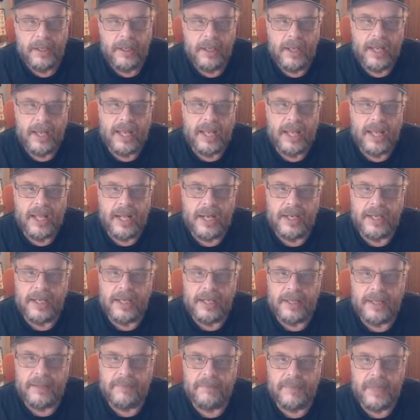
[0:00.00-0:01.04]
And,
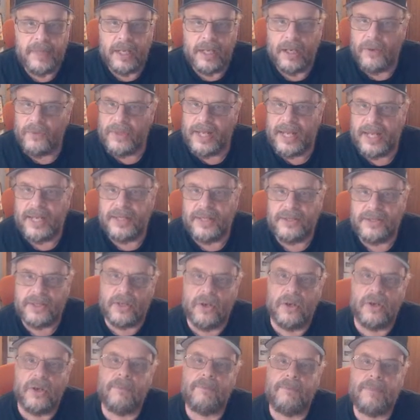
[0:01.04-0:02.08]
uh, you know, that's
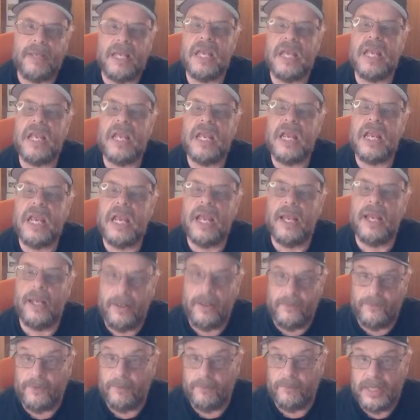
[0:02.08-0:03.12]
going to be
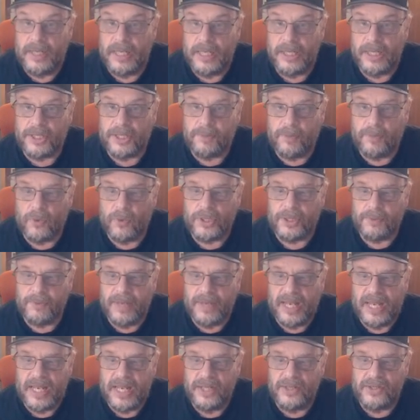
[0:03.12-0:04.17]
it for me.
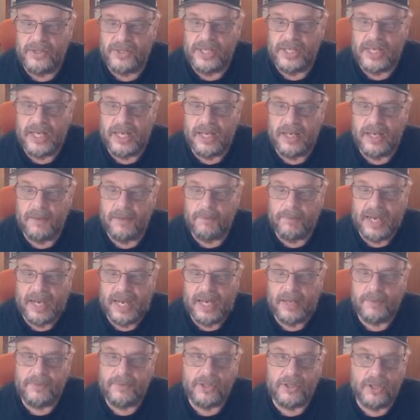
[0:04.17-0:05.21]
Sportsman Z,
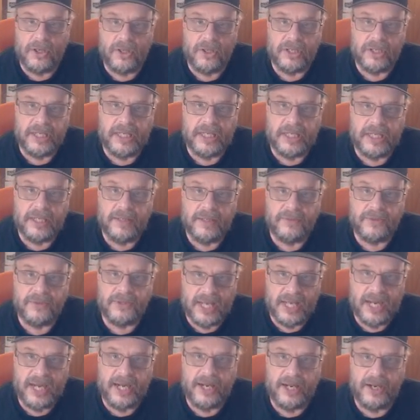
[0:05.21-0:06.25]
Bob Zuhlke,
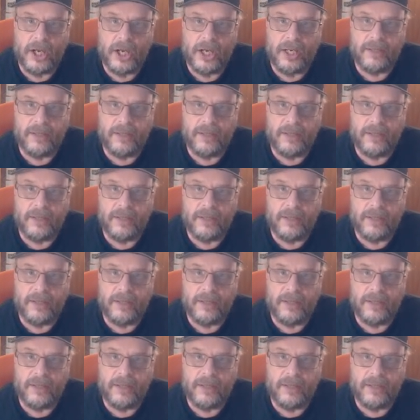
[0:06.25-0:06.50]
signing off.